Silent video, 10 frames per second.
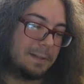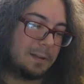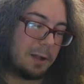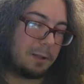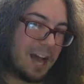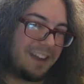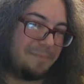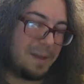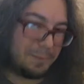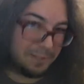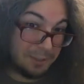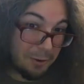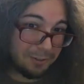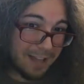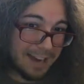lot of people
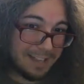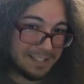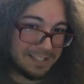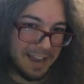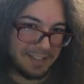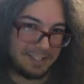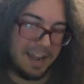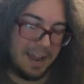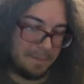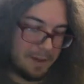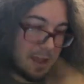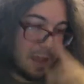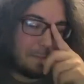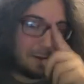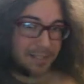don't like this next game,
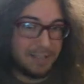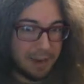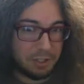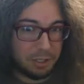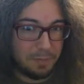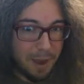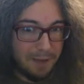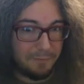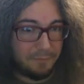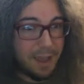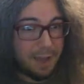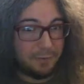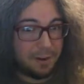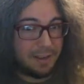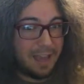but it's actually my
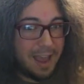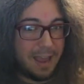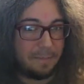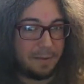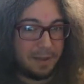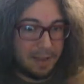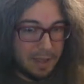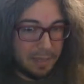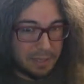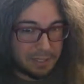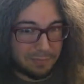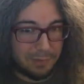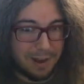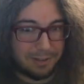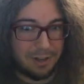favorite game in this
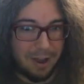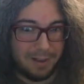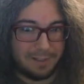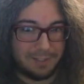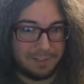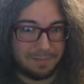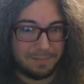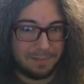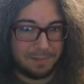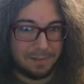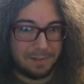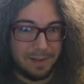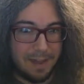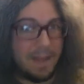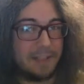franchise.
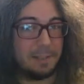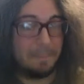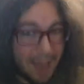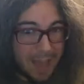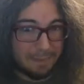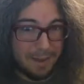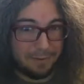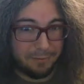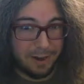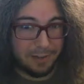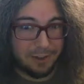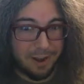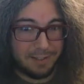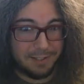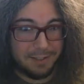And that's the PacMan
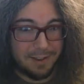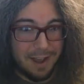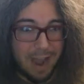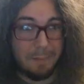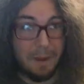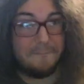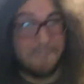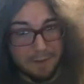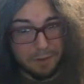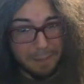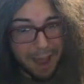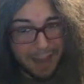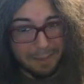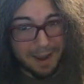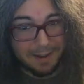franchise. And my favorite
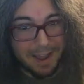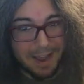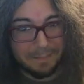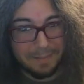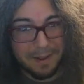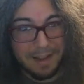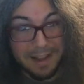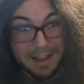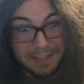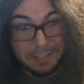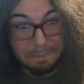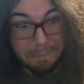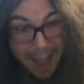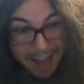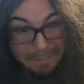PacMan game is
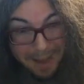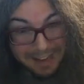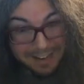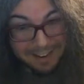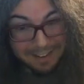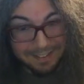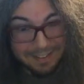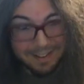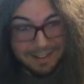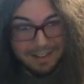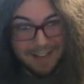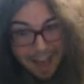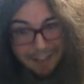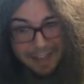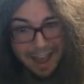Pac-Mania.
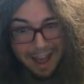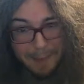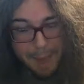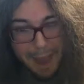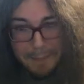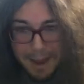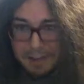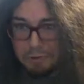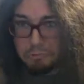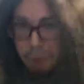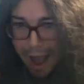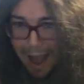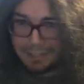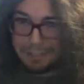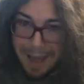Hell yeah! Pac-Mania
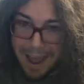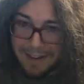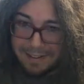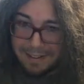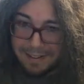rocks, man!